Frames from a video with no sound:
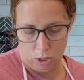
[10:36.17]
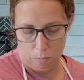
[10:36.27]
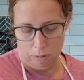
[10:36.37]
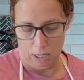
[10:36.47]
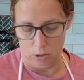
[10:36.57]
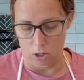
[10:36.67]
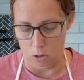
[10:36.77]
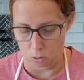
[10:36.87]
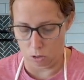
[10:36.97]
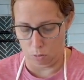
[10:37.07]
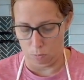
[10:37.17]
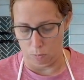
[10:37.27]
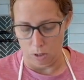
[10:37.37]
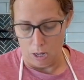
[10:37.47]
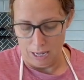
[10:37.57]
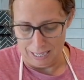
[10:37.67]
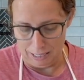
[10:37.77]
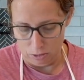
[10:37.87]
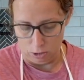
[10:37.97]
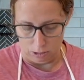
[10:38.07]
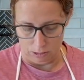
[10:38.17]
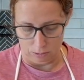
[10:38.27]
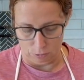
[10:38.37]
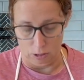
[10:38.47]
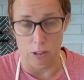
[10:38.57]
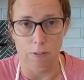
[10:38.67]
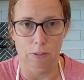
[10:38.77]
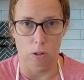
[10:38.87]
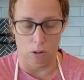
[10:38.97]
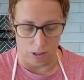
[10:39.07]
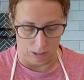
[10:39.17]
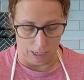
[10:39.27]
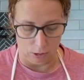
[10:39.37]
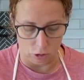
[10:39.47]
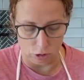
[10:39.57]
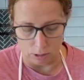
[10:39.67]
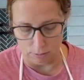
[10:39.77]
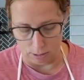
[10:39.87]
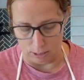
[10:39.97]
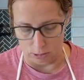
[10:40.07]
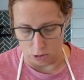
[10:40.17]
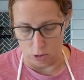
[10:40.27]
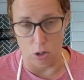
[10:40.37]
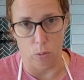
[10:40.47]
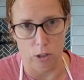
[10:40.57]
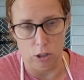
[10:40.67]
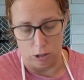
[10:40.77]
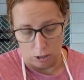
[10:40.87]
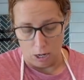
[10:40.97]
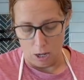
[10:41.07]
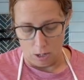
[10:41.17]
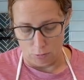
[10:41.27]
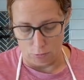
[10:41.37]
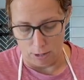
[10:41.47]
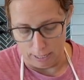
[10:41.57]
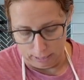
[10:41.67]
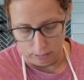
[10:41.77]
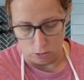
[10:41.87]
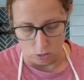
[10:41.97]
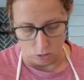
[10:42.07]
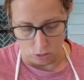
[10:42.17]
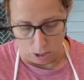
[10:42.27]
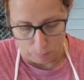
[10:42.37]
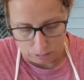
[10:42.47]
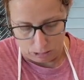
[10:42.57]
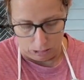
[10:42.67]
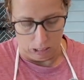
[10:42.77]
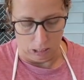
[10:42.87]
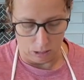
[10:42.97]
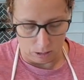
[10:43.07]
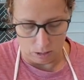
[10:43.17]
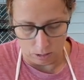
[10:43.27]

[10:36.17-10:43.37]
you make dough, the easier it is for you to feel the texture of it and to know when you're ready to stop kneading.